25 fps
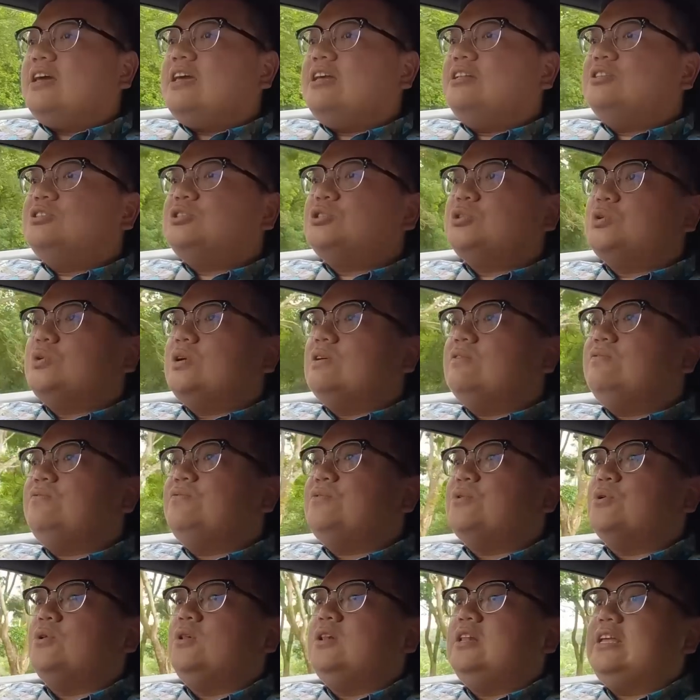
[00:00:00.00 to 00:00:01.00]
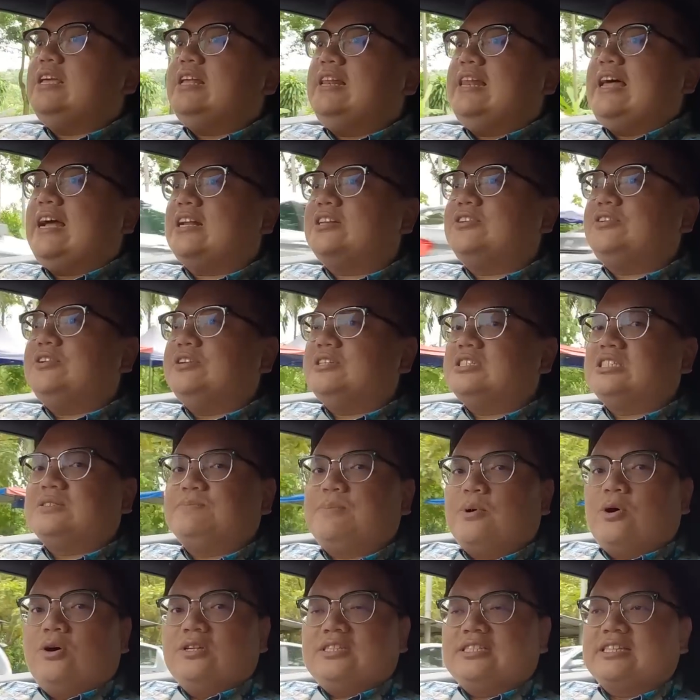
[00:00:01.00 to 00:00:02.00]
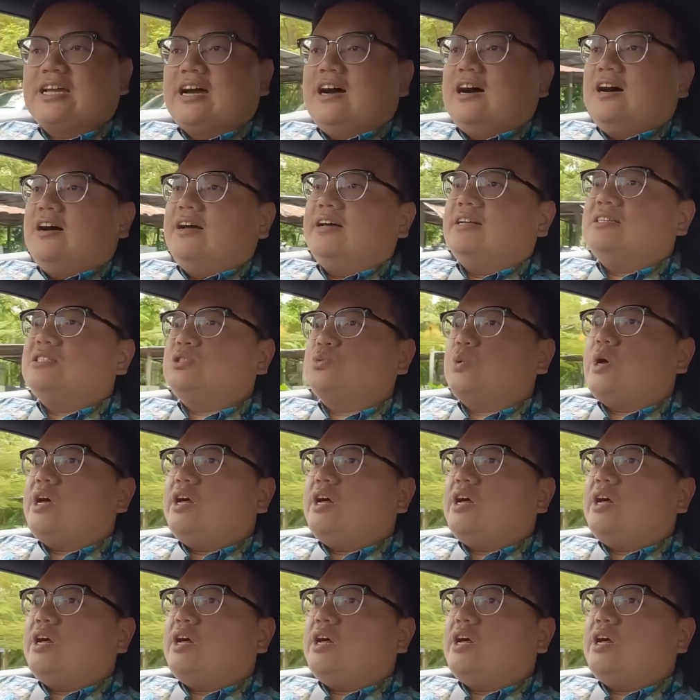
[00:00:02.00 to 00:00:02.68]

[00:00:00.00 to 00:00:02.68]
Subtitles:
into a full electric sports car as